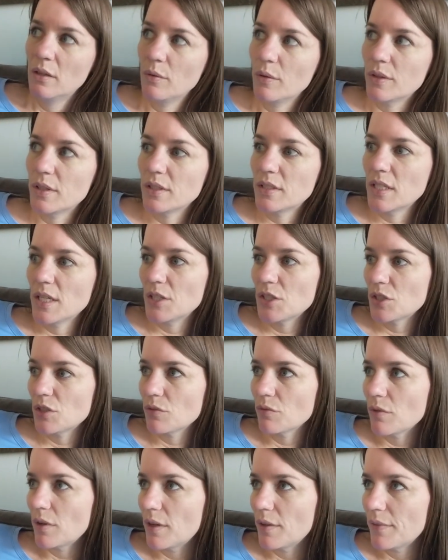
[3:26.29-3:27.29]
with the
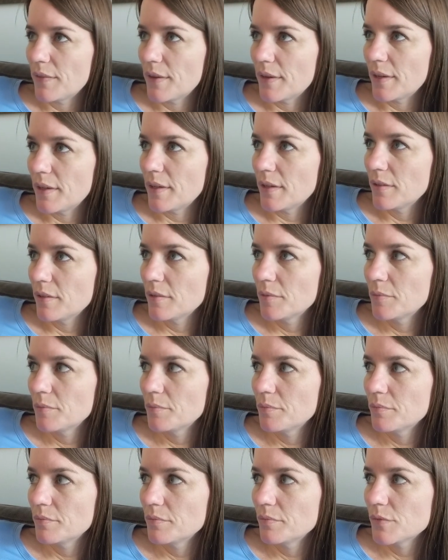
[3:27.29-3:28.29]
tension rod that I
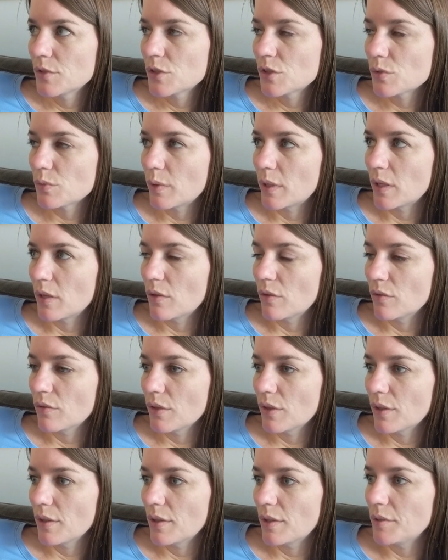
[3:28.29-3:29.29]
swing
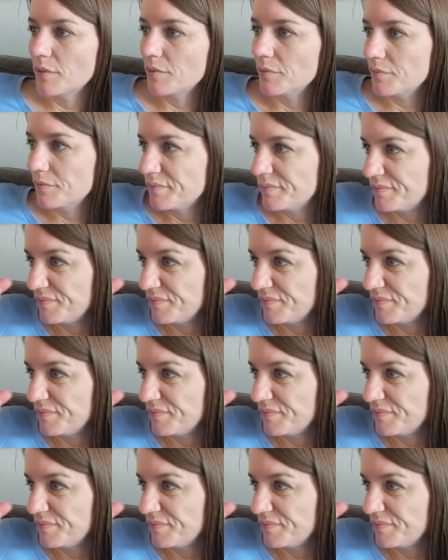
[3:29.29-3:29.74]
over and